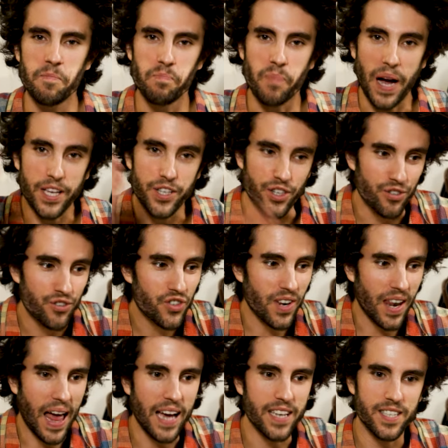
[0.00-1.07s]
by
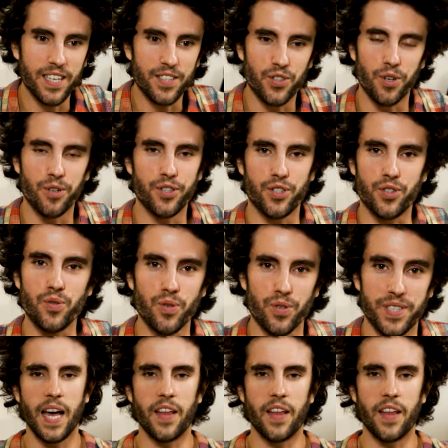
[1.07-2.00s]
utilizing those tools.